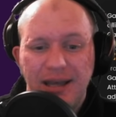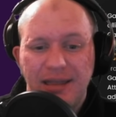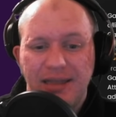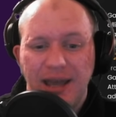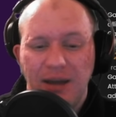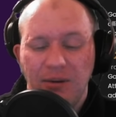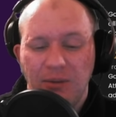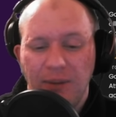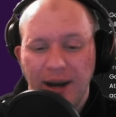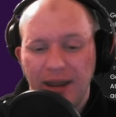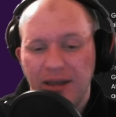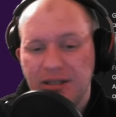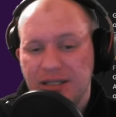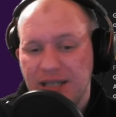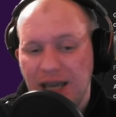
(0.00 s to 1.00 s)
They were one of
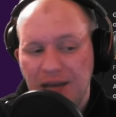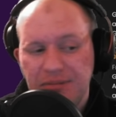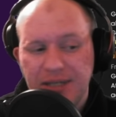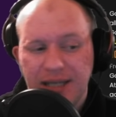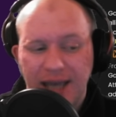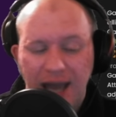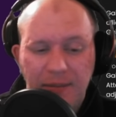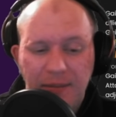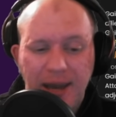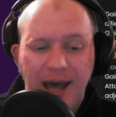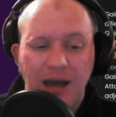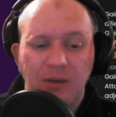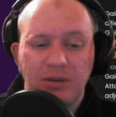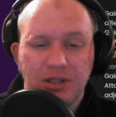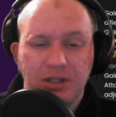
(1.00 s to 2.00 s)
those teams that came
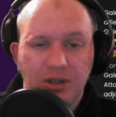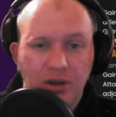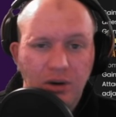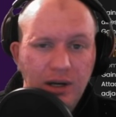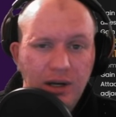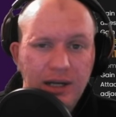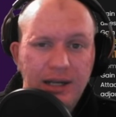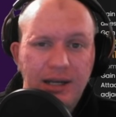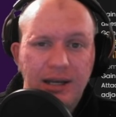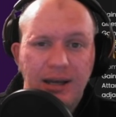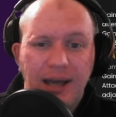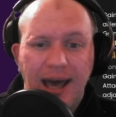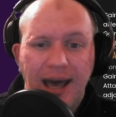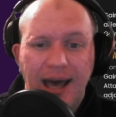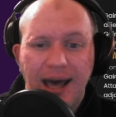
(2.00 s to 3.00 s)
out, was good,
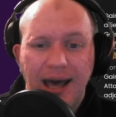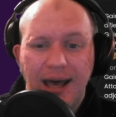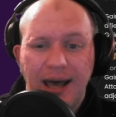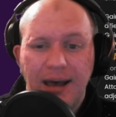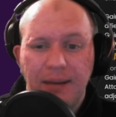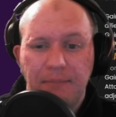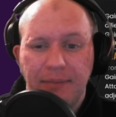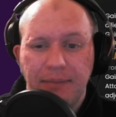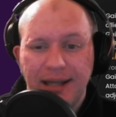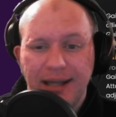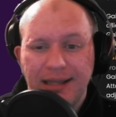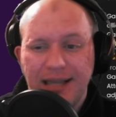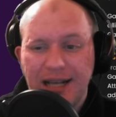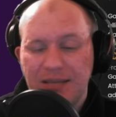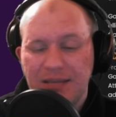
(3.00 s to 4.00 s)
um,
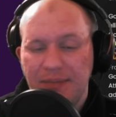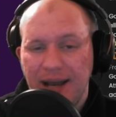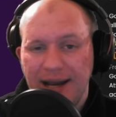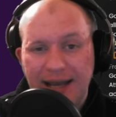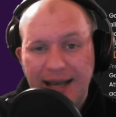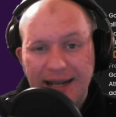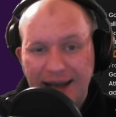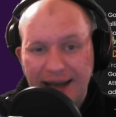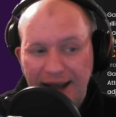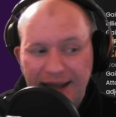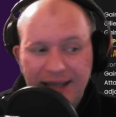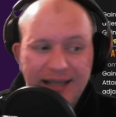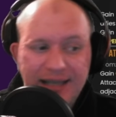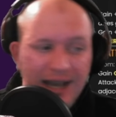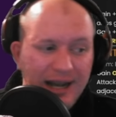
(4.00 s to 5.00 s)
but that's about it. Now
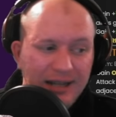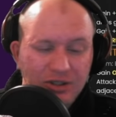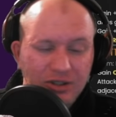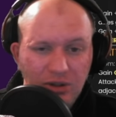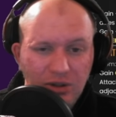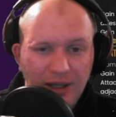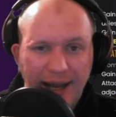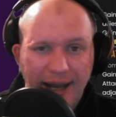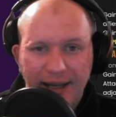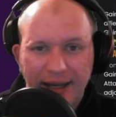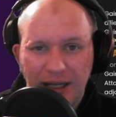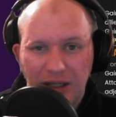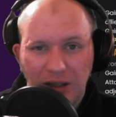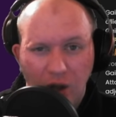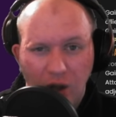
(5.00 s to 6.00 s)
they're down to like
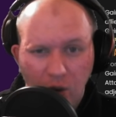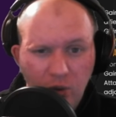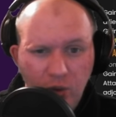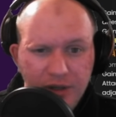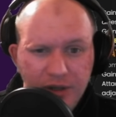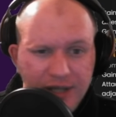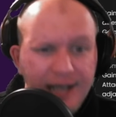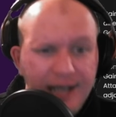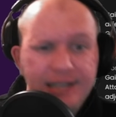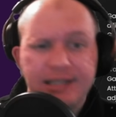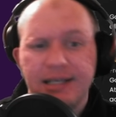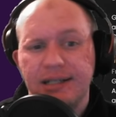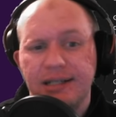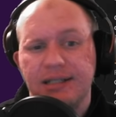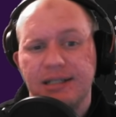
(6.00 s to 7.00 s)
low
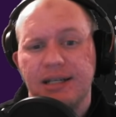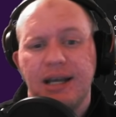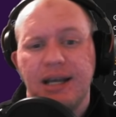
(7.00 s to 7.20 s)
decent.